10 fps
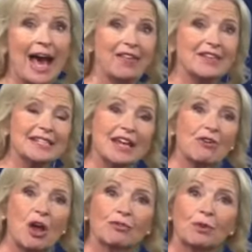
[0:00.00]
and this
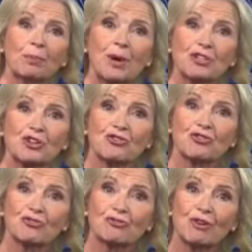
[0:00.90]
area of low pressure
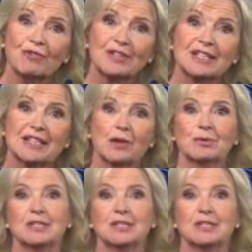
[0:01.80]
drifting southwards